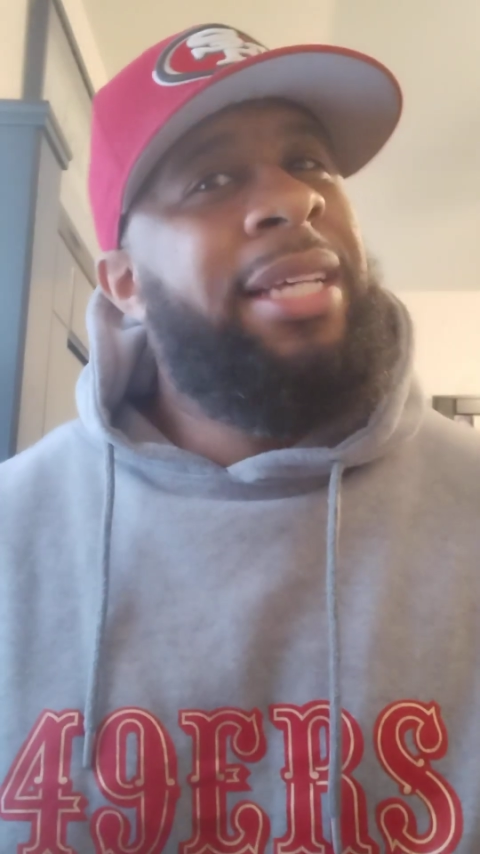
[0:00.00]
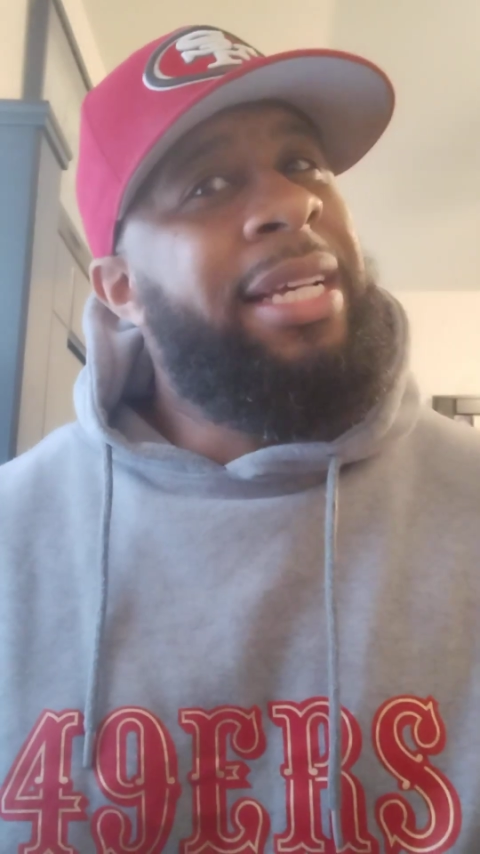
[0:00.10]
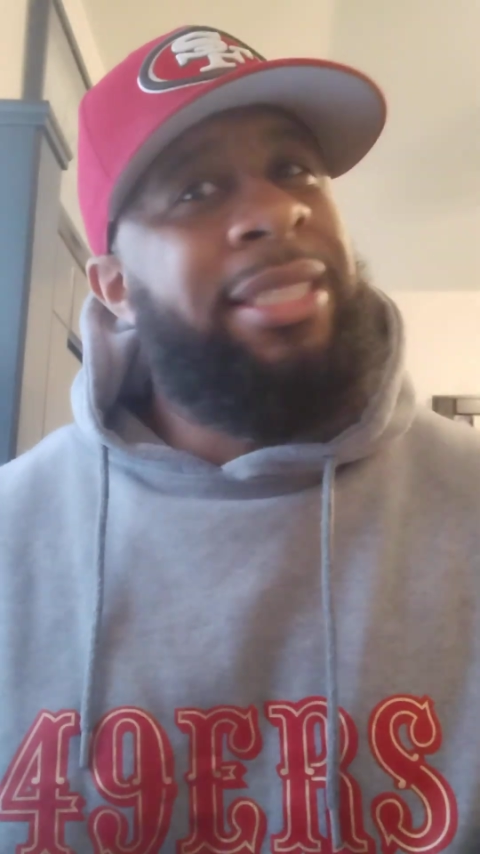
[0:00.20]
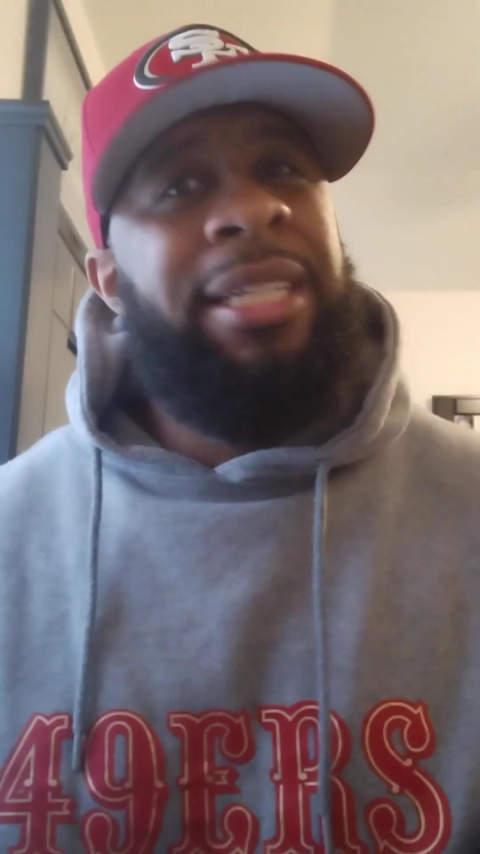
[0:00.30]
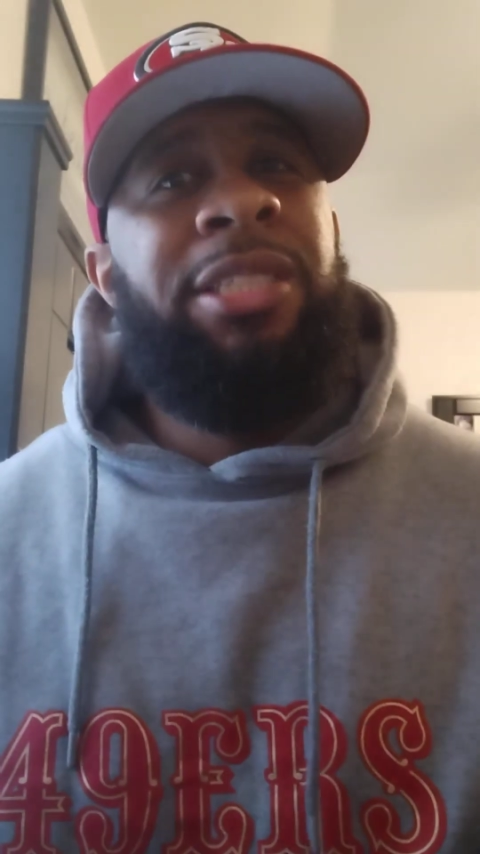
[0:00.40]

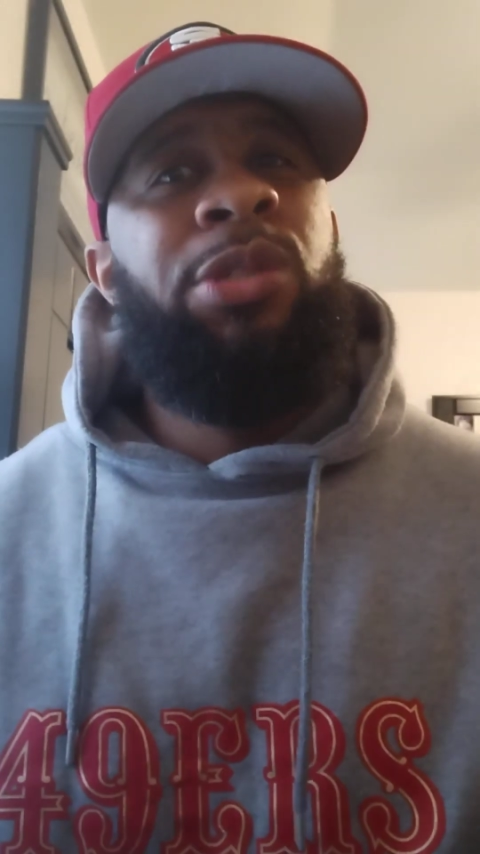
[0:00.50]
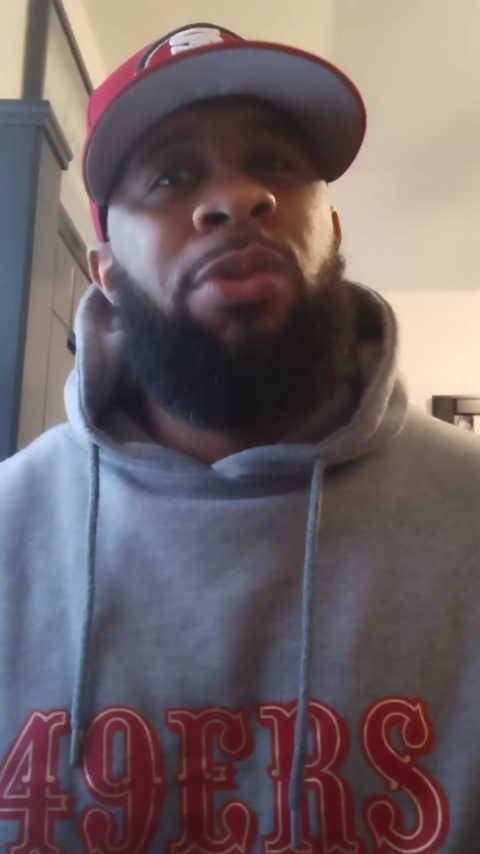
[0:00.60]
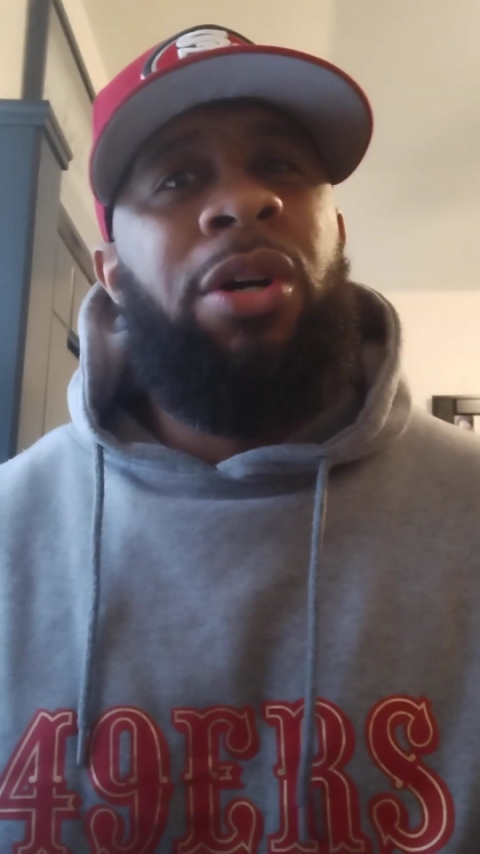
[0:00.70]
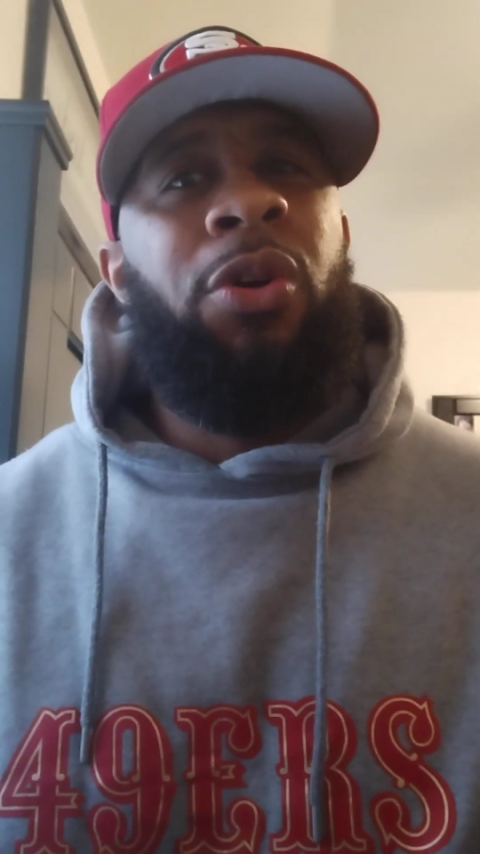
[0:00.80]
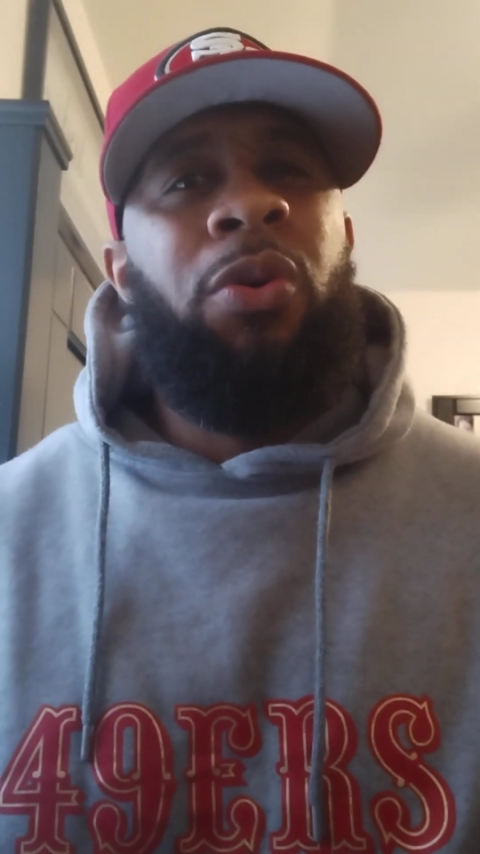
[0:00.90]
and sent
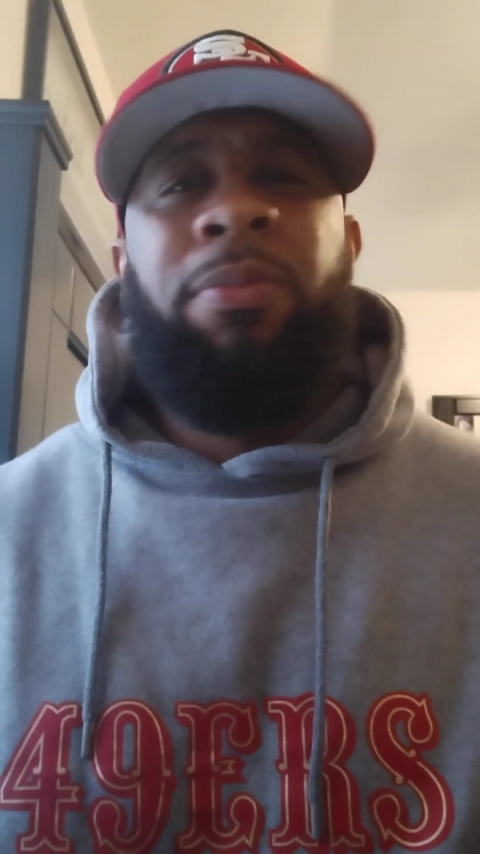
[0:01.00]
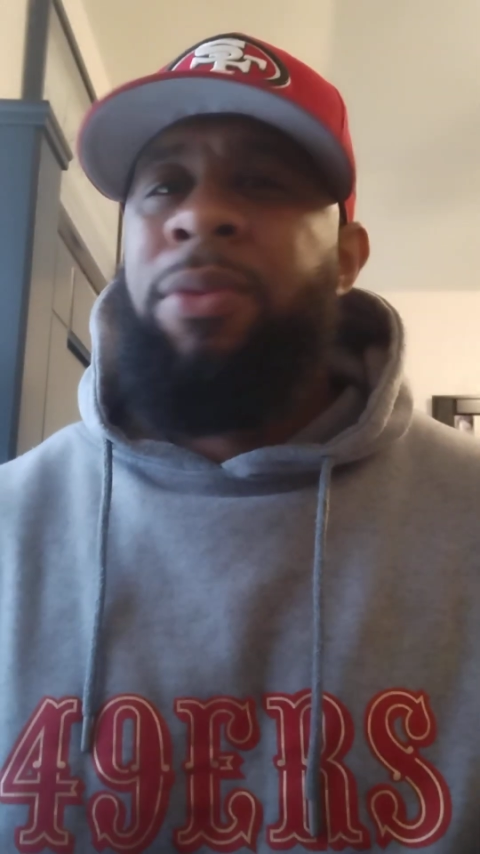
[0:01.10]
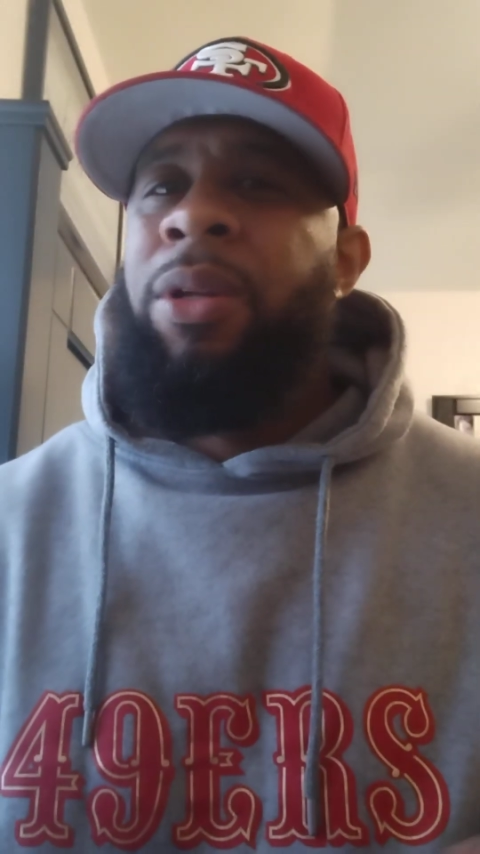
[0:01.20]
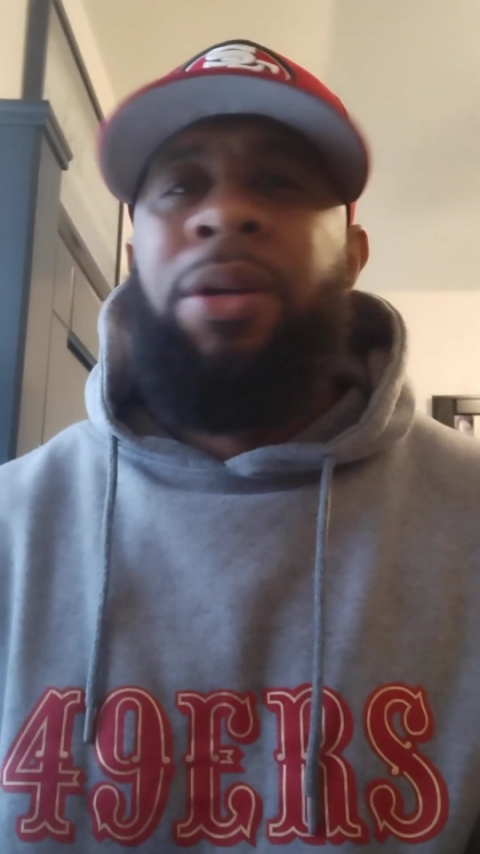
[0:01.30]
you home,